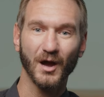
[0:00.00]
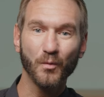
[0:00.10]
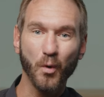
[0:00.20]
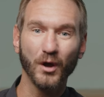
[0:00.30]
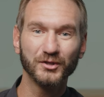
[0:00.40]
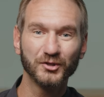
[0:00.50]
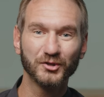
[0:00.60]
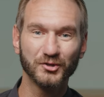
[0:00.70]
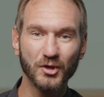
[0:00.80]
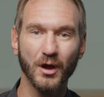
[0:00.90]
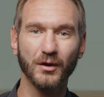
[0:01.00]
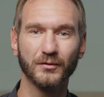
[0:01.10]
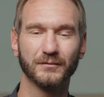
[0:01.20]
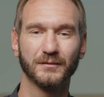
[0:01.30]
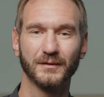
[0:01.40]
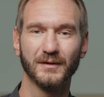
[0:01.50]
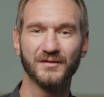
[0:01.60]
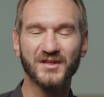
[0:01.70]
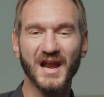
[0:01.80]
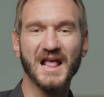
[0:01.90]
I want you to know
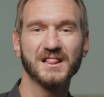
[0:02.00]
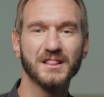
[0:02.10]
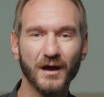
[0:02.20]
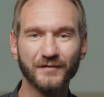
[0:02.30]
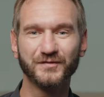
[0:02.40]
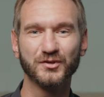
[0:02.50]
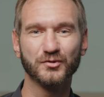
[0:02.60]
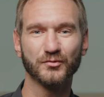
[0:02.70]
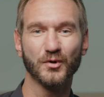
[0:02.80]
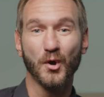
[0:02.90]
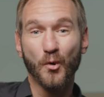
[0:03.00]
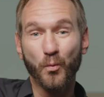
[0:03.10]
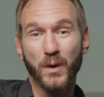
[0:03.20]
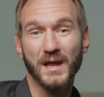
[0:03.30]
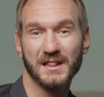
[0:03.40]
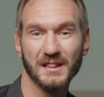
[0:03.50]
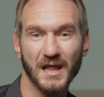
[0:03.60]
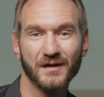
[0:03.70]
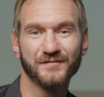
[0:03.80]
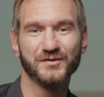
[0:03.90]
that I love you. We
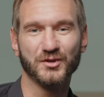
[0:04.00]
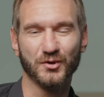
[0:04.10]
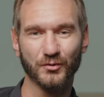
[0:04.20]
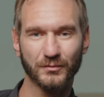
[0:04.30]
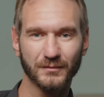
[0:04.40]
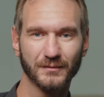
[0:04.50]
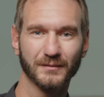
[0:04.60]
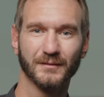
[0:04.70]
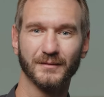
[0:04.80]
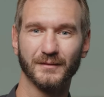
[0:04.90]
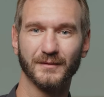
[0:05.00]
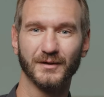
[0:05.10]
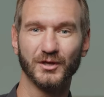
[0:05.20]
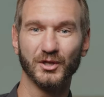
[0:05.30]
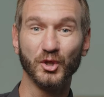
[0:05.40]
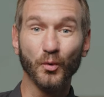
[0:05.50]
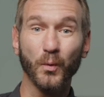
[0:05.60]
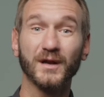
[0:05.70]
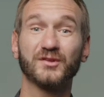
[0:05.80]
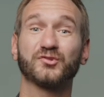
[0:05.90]
love you. You
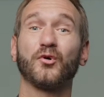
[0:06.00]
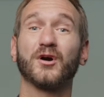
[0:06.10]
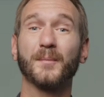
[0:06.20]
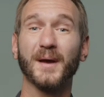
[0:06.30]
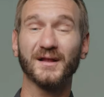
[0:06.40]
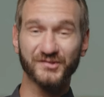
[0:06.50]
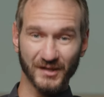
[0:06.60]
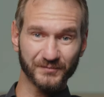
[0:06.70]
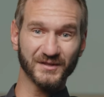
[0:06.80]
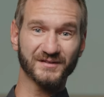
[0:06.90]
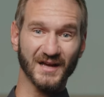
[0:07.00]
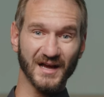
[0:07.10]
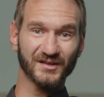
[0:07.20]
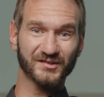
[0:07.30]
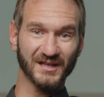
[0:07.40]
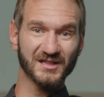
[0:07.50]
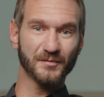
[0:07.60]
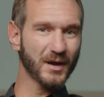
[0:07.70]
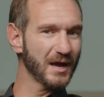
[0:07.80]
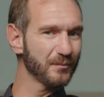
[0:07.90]
want to talk about something to us in the
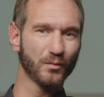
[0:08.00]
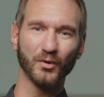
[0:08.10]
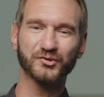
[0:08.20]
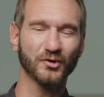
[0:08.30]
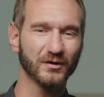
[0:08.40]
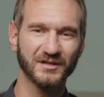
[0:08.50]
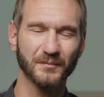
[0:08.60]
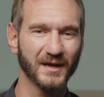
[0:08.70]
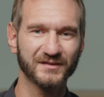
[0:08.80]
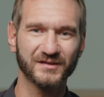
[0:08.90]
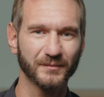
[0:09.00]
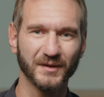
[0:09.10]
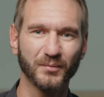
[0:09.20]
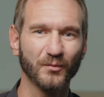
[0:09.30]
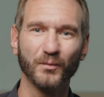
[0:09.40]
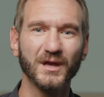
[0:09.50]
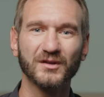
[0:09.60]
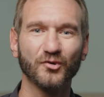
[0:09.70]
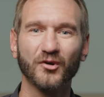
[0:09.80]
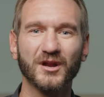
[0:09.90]
Bible? We'll talk to you about something, but we
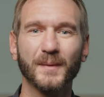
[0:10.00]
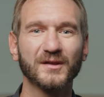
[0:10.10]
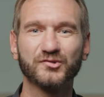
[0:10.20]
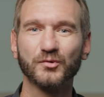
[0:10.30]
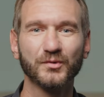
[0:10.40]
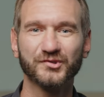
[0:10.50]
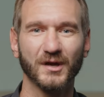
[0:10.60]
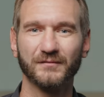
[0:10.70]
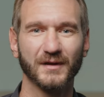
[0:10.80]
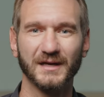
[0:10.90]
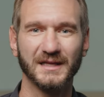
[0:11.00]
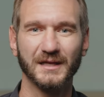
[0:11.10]
are talking about suicide right